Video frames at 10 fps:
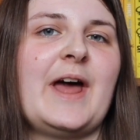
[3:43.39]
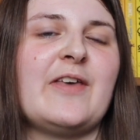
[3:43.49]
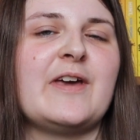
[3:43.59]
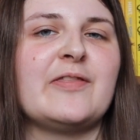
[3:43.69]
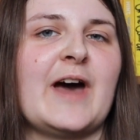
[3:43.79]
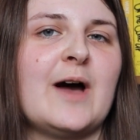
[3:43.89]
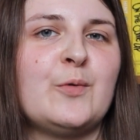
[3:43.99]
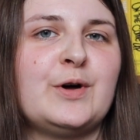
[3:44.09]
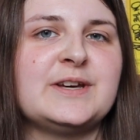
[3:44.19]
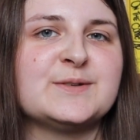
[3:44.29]
I think that
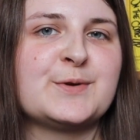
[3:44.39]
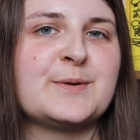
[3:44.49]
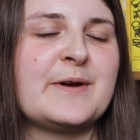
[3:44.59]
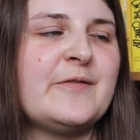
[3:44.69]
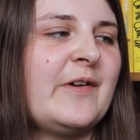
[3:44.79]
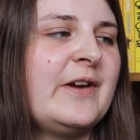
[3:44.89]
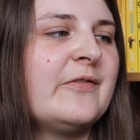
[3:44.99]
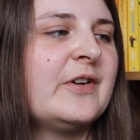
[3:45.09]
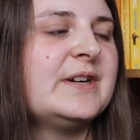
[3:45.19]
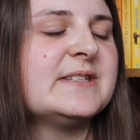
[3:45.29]
one is one of my
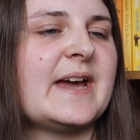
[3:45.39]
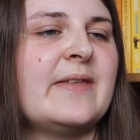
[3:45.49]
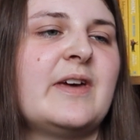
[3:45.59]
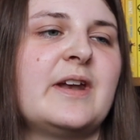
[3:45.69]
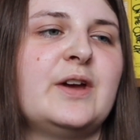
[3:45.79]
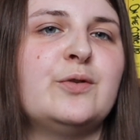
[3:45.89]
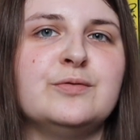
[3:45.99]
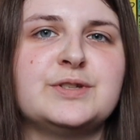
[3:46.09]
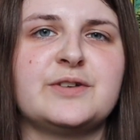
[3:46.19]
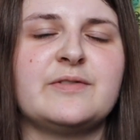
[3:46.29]
favourites, and then I
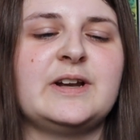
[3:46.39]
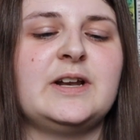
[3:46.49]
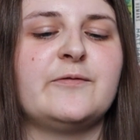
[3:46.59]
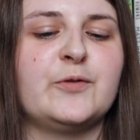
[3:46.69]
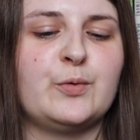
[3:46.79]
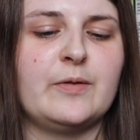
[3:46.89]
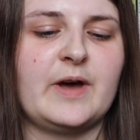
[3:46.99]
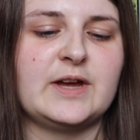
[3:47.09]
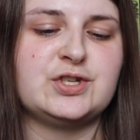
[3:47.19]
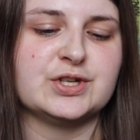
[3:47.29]
also really love the one that
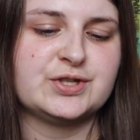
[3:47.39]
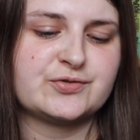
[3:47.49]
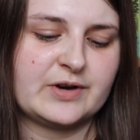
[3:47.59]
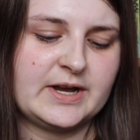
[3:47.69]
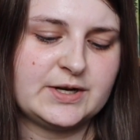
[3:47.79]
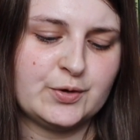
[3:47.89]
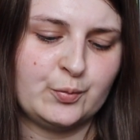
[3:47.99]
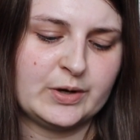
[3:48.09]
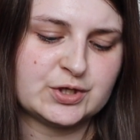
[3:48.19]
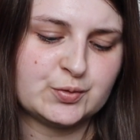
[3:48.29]
I just read,
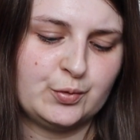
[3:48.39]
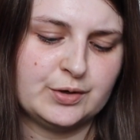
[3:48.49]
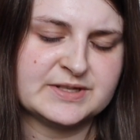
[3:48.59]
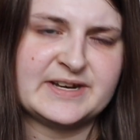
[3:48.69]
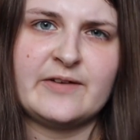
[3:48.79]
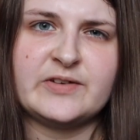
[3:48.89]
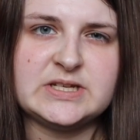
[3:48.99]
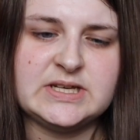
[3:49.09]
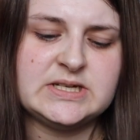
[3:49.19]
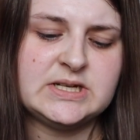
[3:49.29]
which was
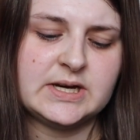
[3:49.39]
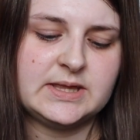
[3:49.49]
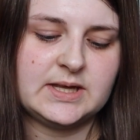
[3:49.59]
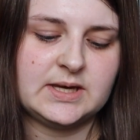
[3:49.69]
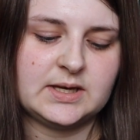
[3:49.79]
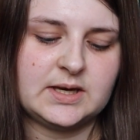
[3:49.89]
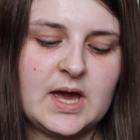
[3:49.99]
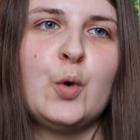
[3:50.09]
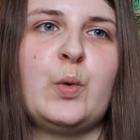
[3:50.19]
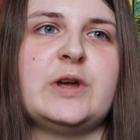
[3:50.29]
Nefertiti, I think,
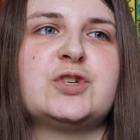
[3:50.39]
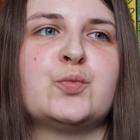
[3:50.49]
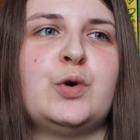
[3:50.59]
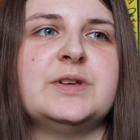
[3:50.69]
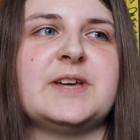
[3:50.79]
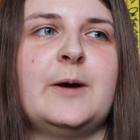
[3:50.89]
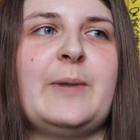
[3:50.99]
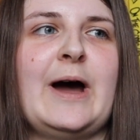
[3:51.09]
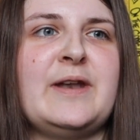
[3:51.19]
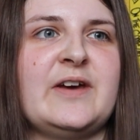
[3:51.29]
which was
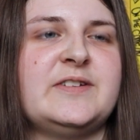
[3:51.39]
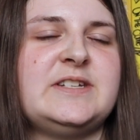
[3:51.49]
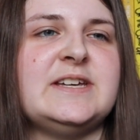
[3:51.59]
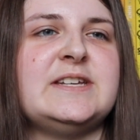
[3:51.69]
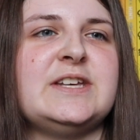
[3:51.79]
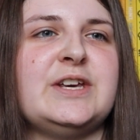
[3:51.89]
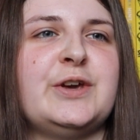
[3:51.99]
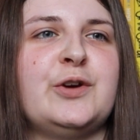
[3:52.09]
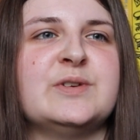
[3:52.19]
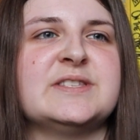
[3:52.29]
about Nefertiti,
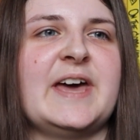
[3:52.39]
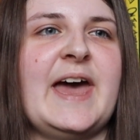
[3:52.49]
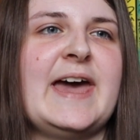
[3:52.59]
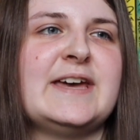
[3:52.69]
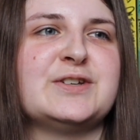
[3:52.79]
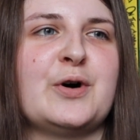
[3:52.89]
who was the head